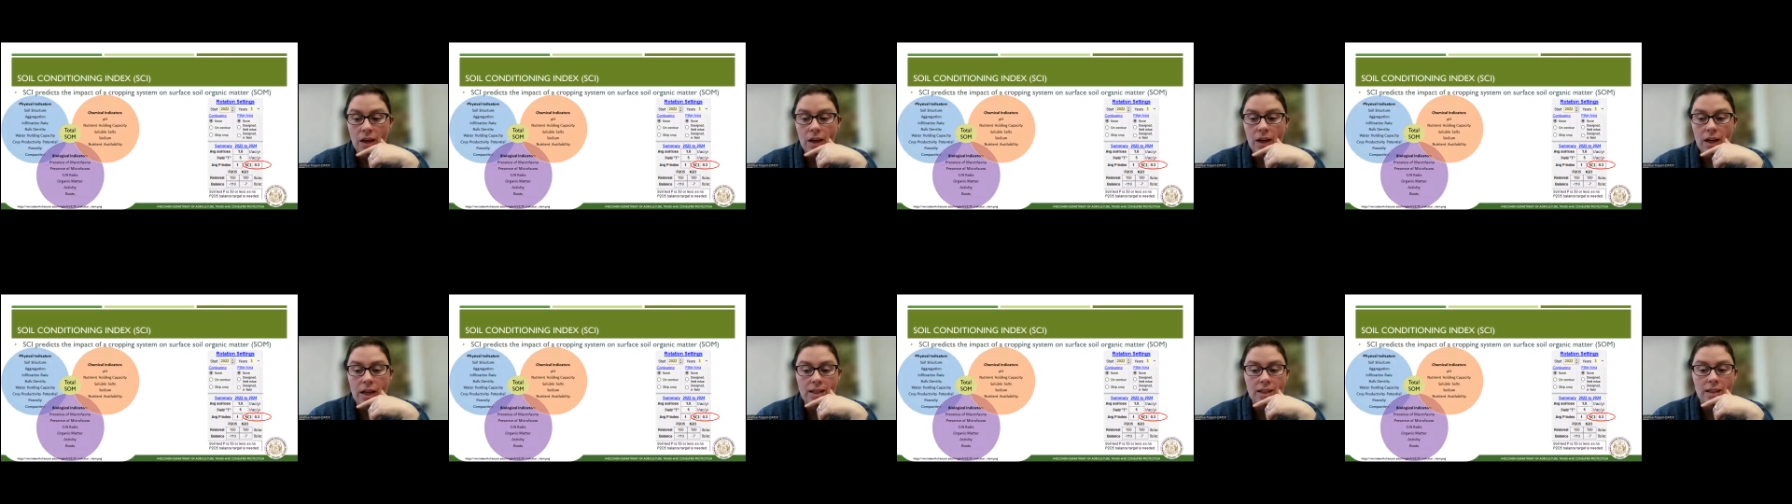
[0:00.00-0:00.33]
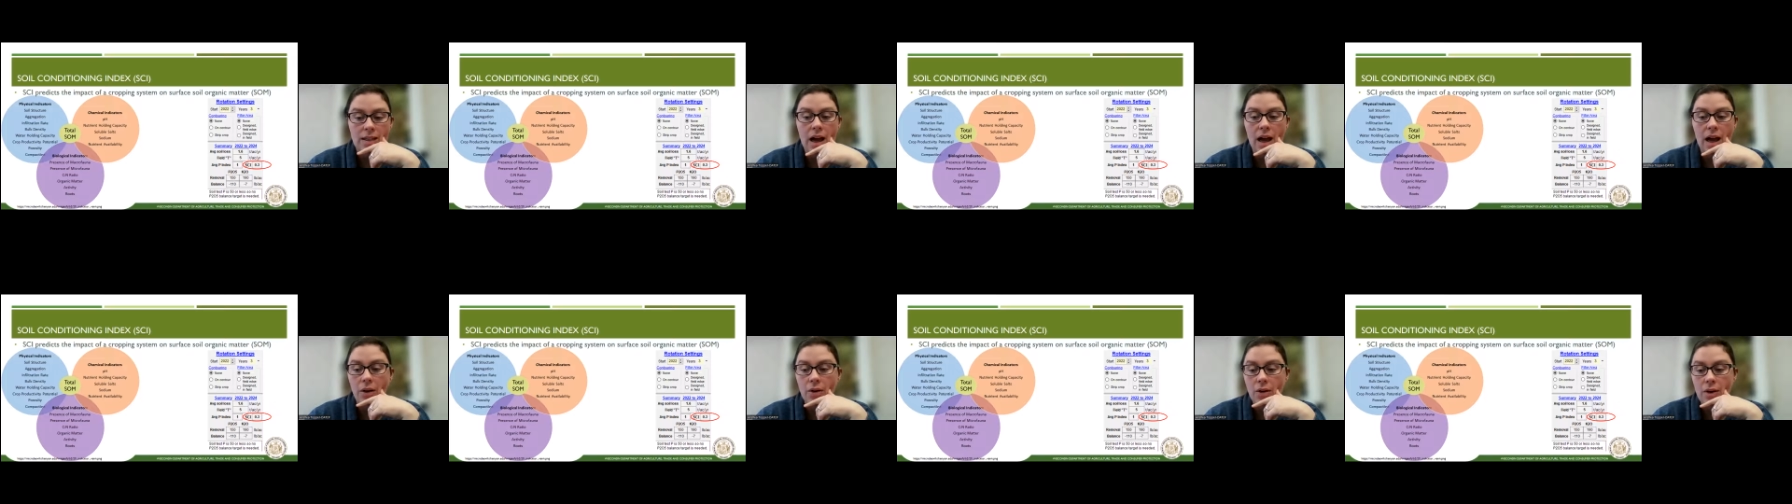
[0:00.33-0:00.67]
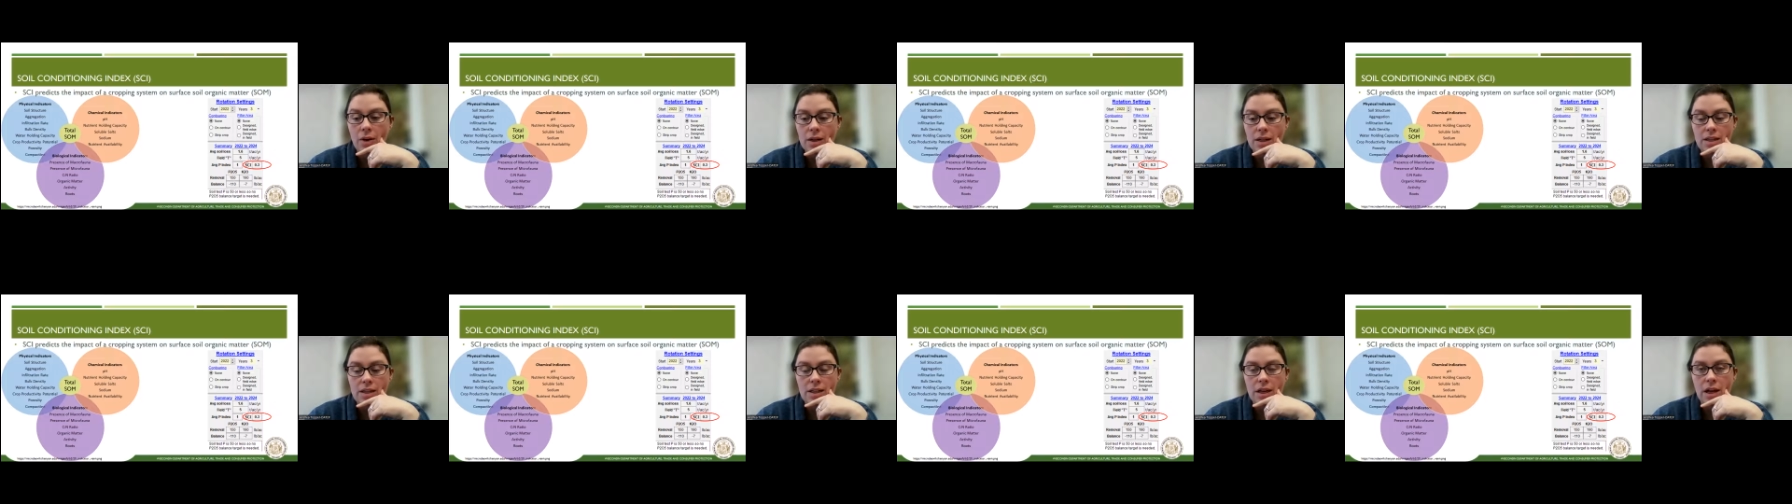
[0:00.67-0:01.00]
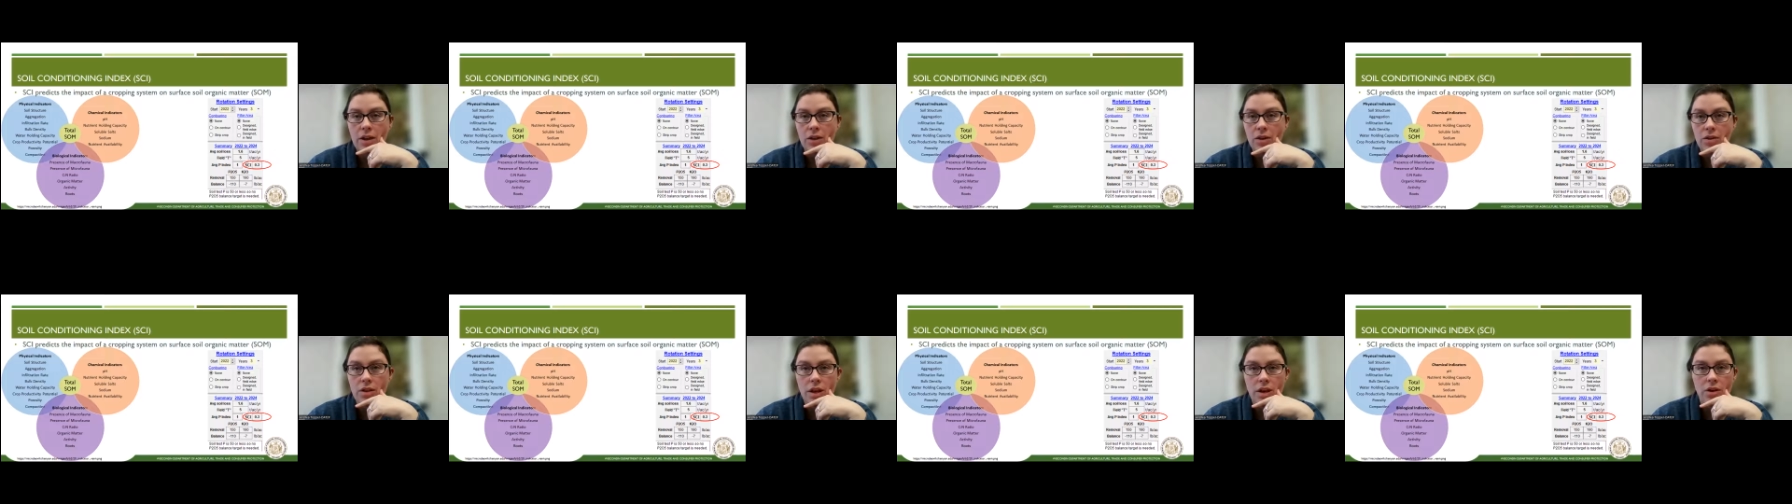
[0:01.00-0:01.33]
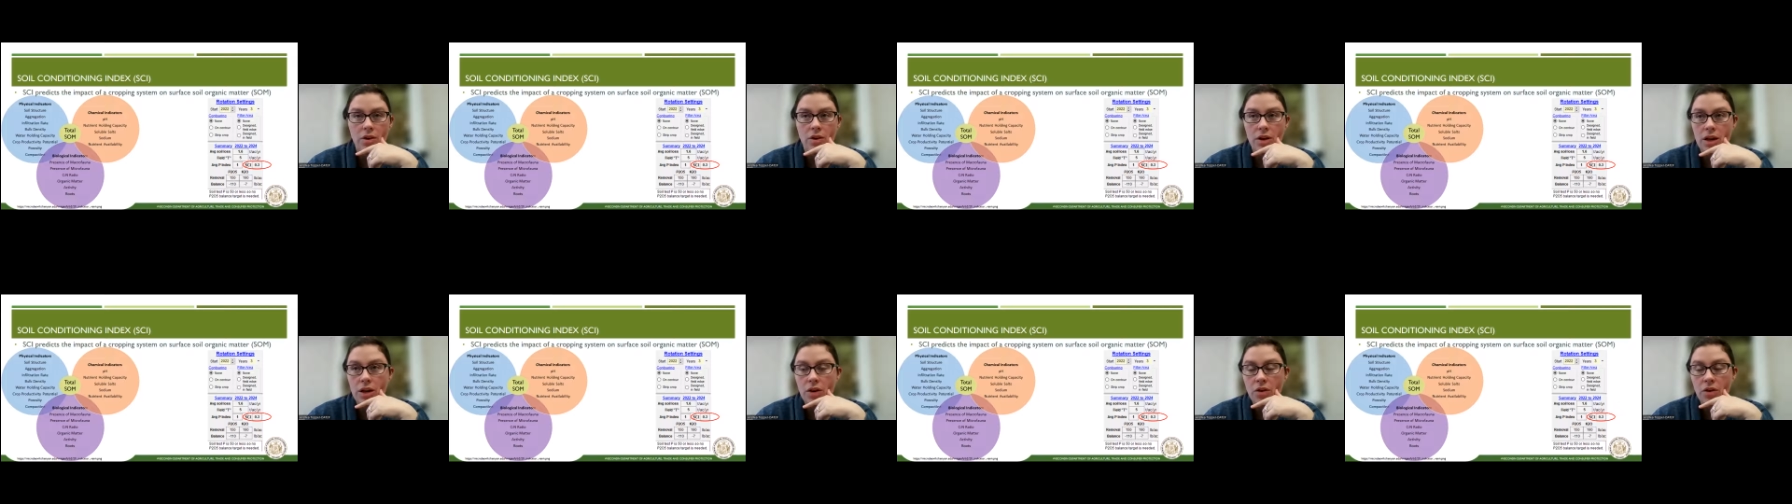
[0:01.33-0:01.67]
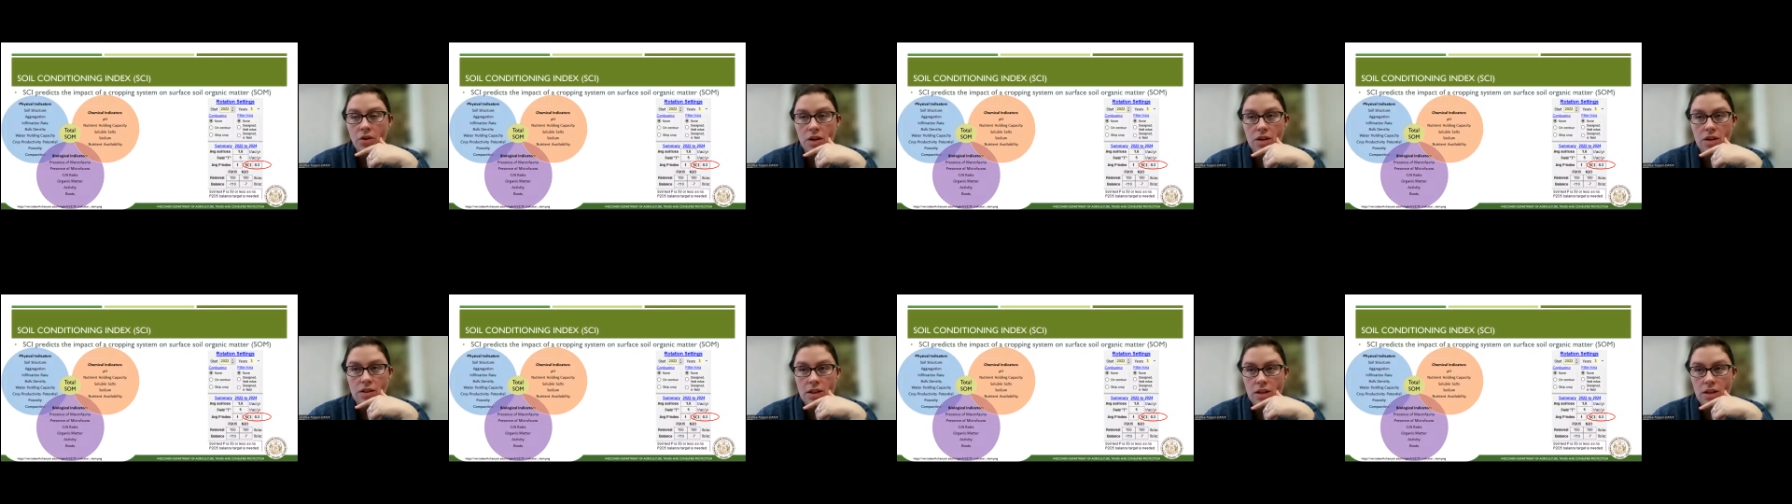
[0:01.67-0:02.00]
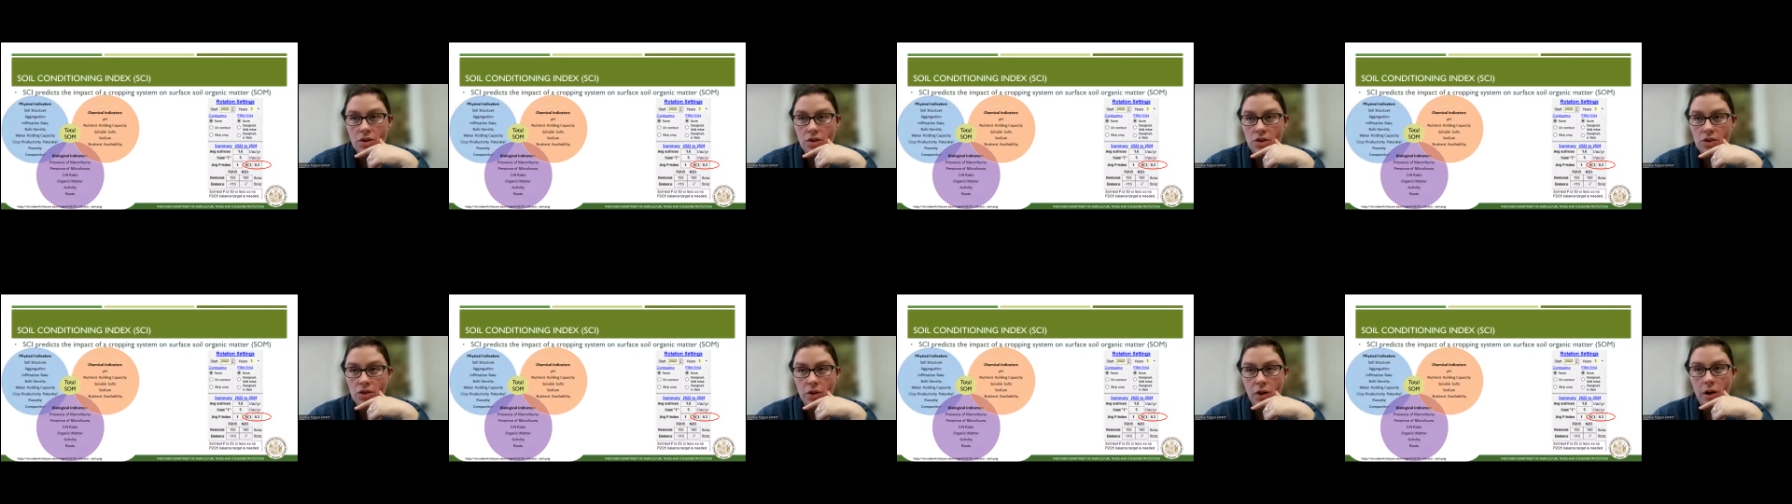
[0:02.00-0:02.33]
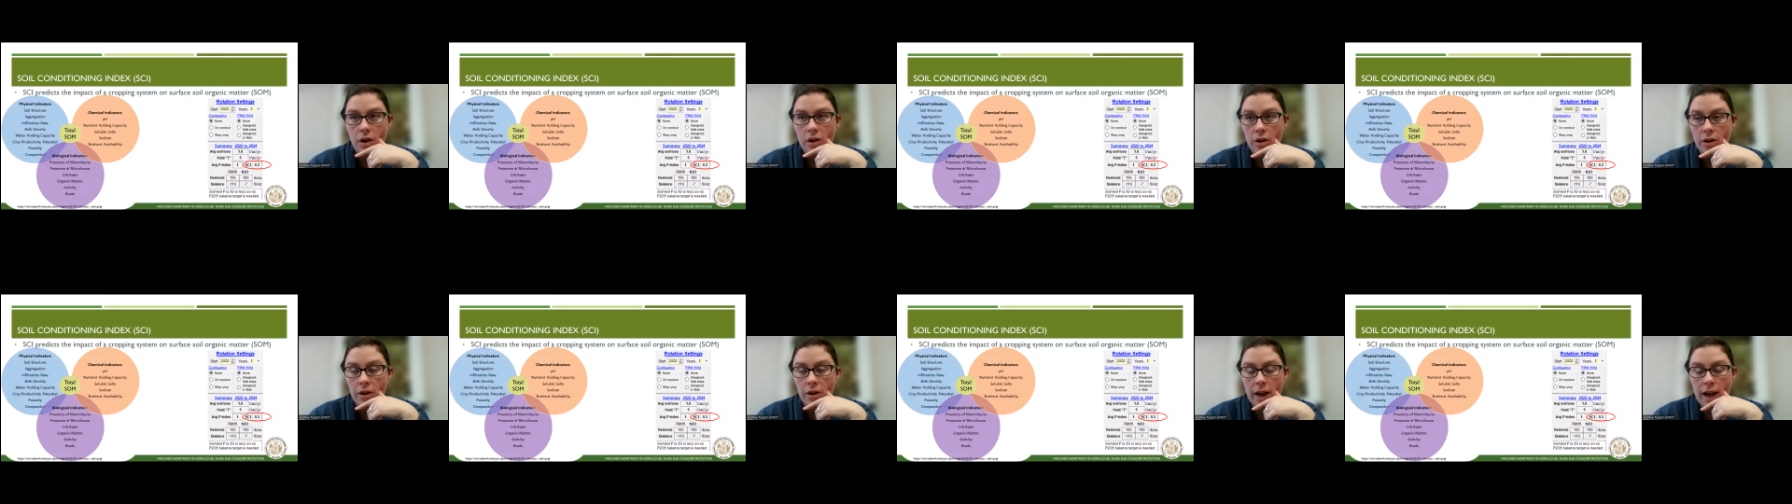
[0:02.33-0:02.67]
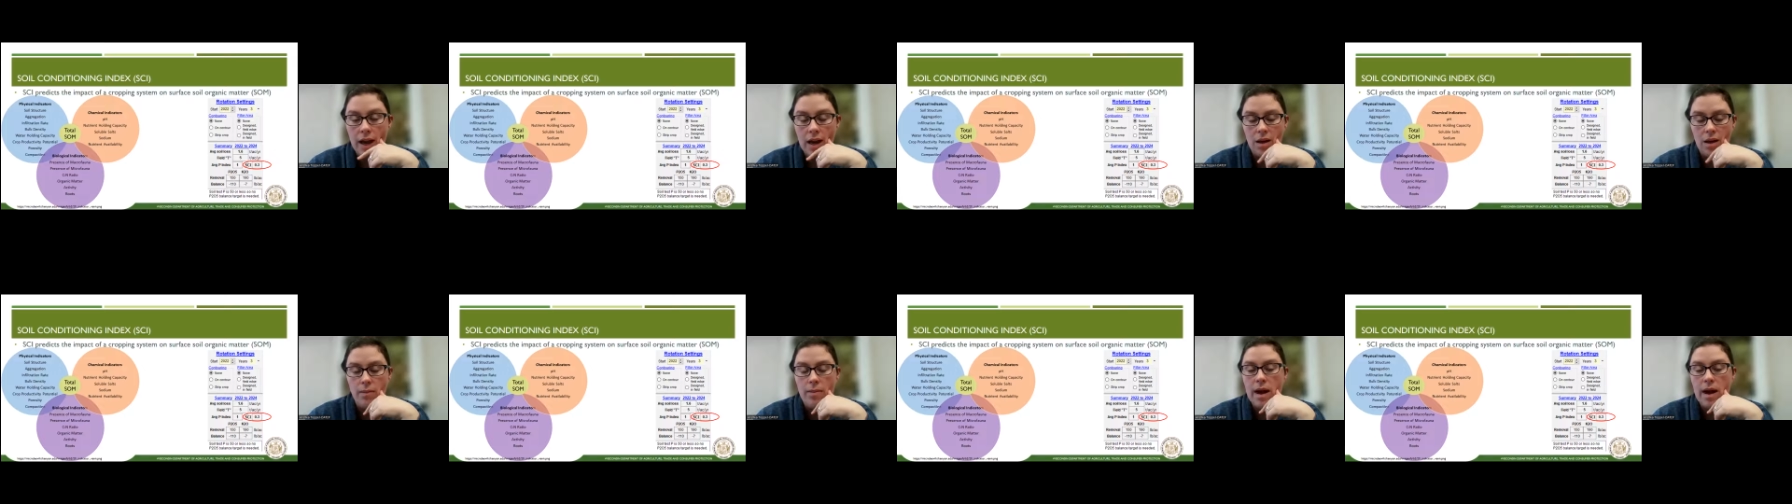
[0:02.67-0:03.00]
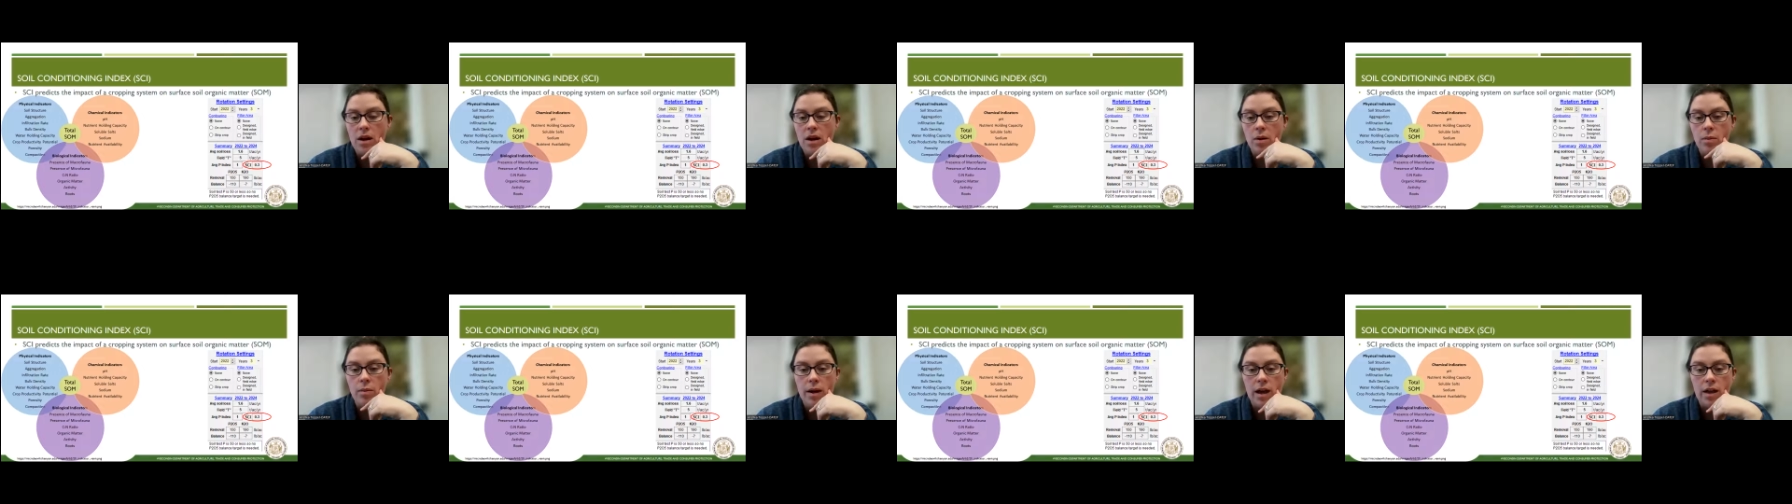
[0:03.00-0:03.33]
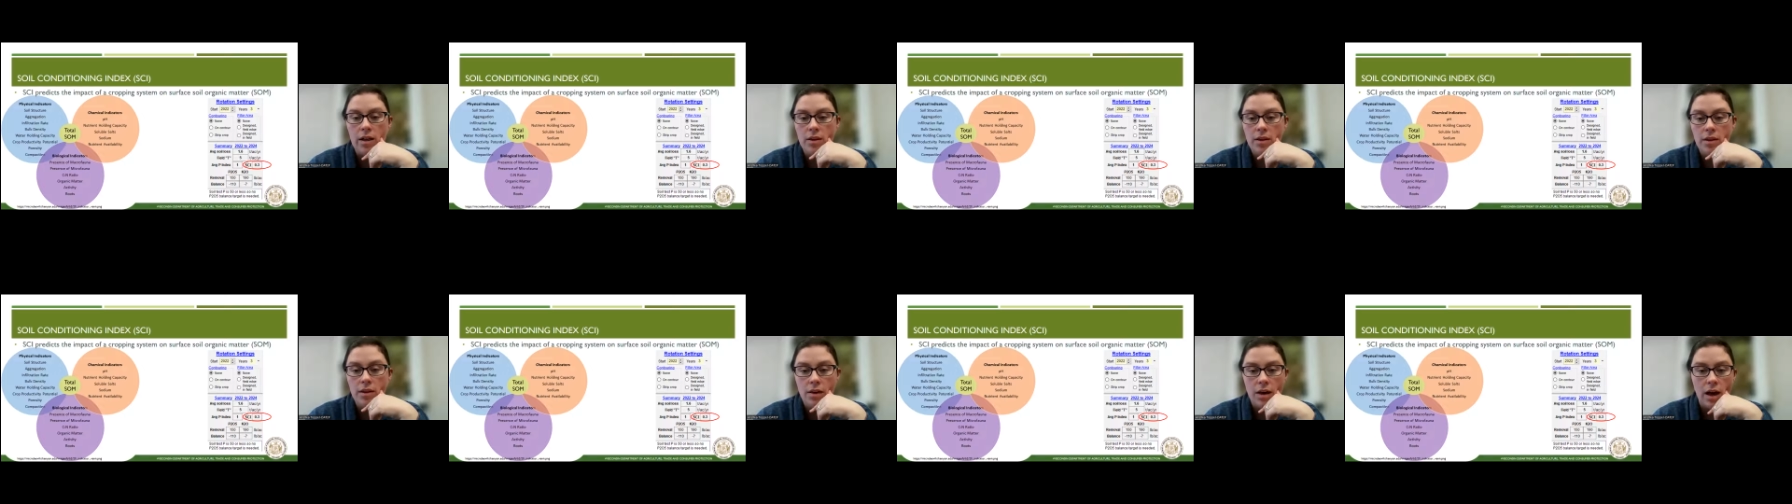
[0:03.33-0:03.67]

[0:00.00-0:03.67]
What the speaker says: it's not going to tell you that you're increasing your soil organic matter by